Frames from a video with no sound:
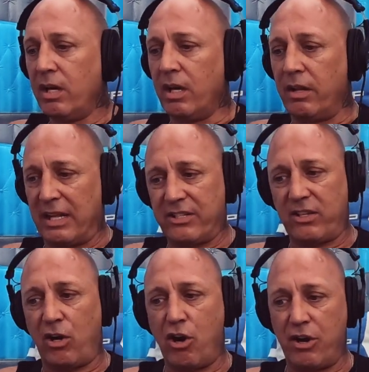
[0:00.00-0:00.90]
That
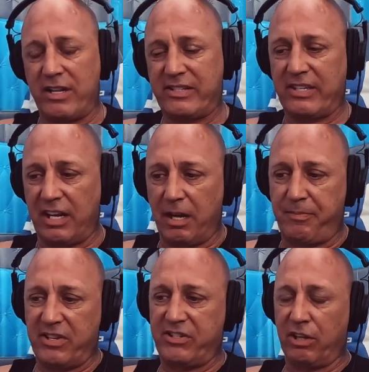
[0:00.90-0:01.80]
harness
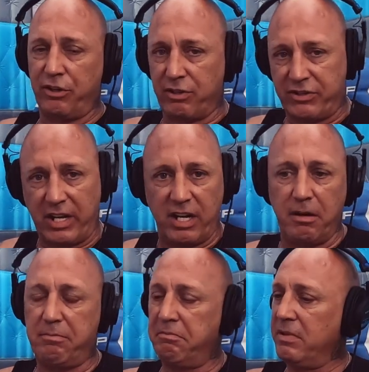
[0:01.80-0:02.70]
setup, the cylinder
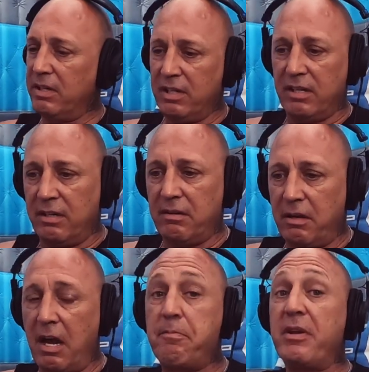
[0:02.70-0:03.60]
setup,
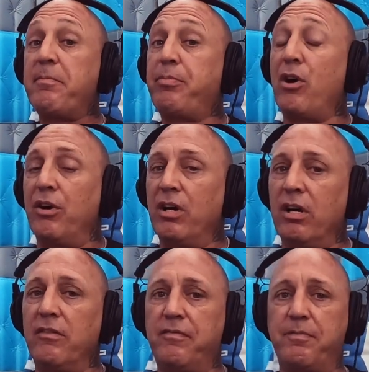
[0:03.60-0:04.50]
a big part
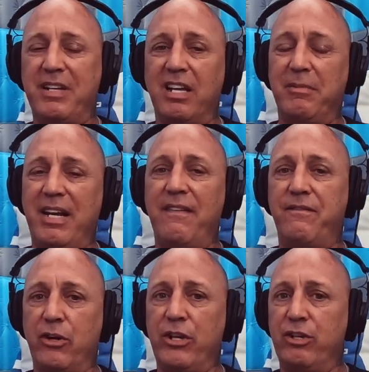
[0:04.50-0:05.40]
of becoming a
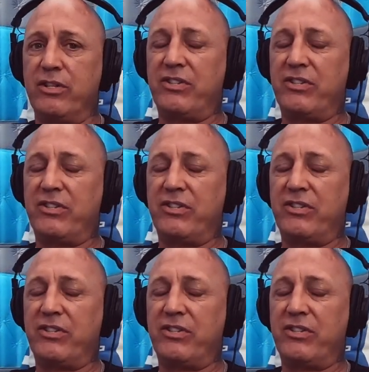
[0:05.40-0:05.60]
very good